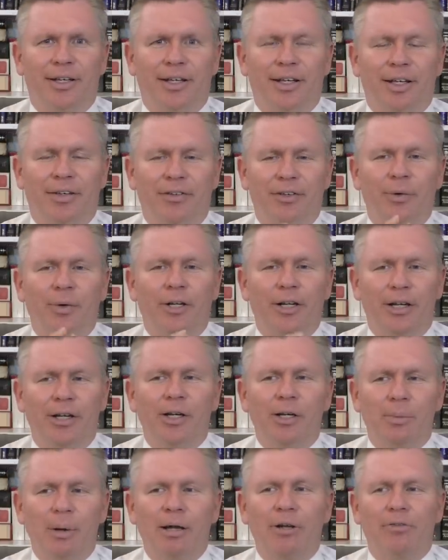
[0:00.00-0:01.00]
If you want to hear
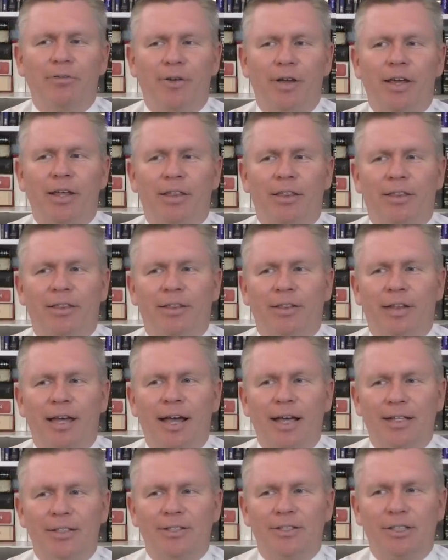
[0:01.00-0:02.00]
about a faith,
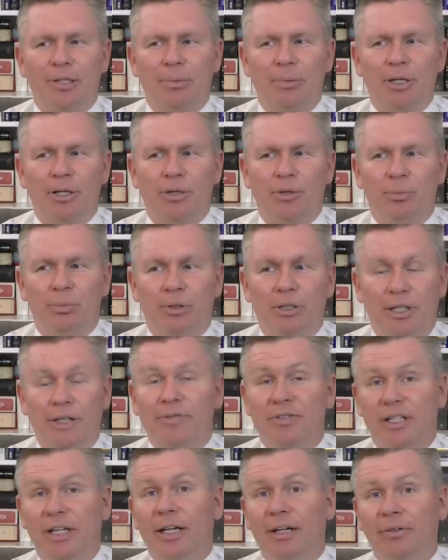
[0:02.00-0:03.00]
ask somebody who
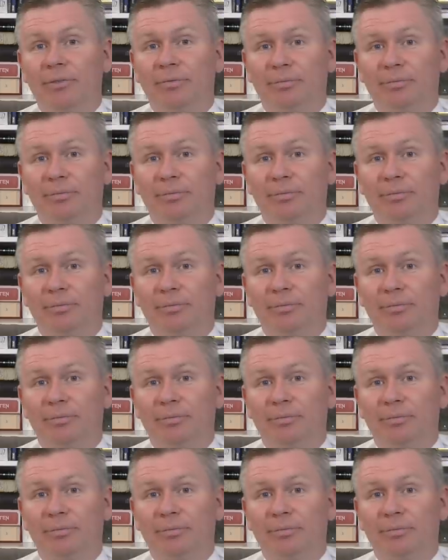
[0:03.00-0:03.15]
believes in it,